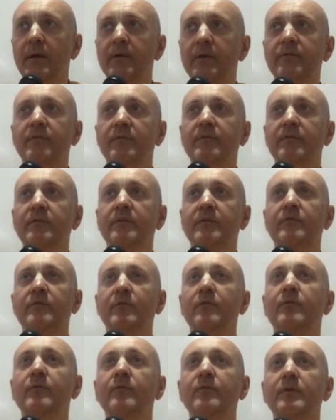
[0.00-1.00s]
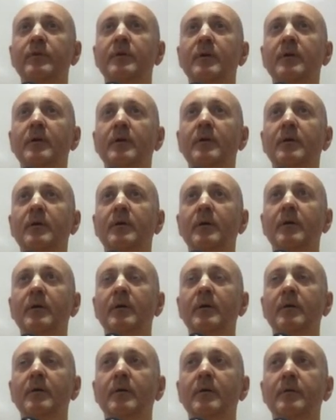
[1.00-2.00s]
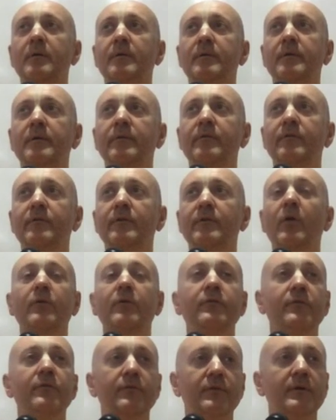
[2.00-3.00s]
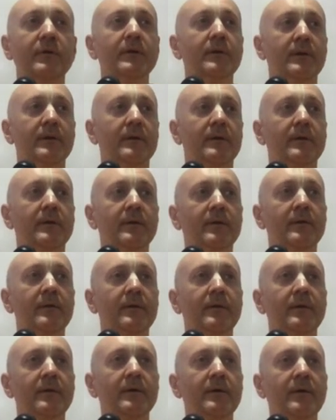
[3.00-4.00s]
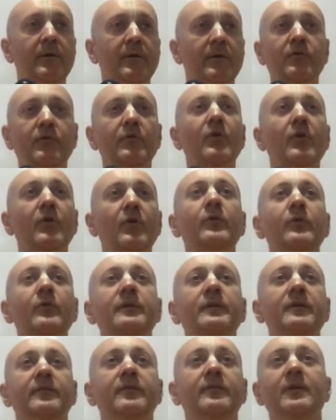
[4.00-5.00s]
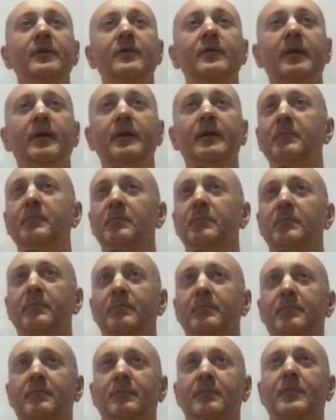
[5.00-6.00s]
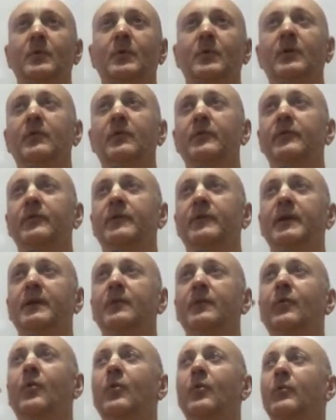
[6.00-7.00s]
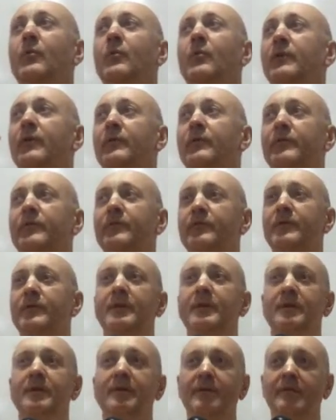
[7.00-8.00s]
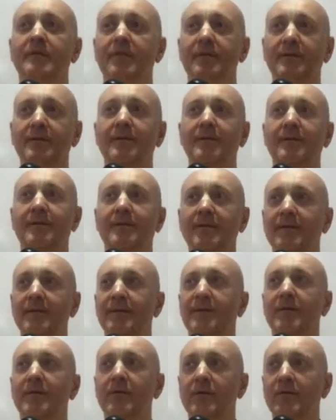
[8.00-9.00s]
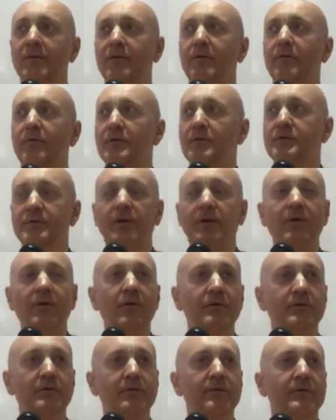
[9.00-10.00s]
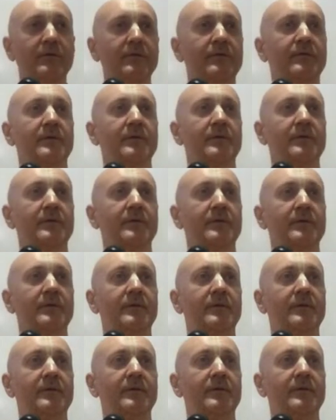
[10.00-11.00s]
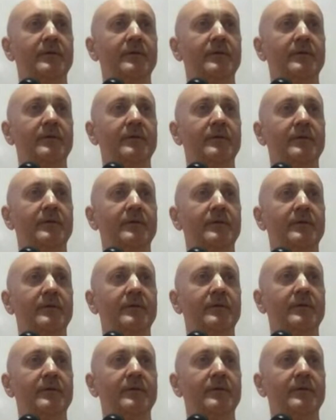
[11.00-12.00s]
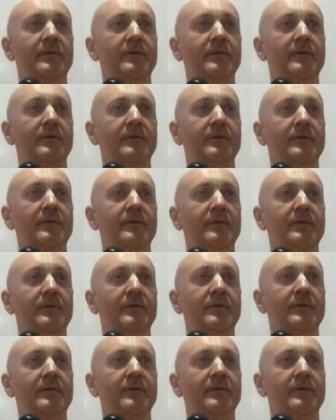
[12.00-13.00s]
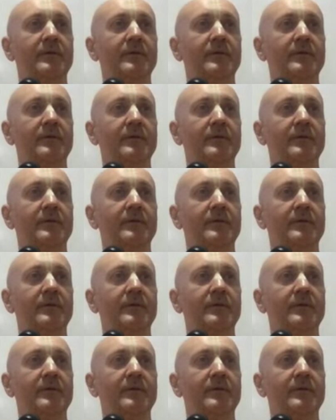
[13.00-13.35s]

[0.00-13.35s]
essences of this philosophy. If you know this, you can understand the whole philosophy of Krishna consciousness. Sambandha, Vidhe, and Prayojana.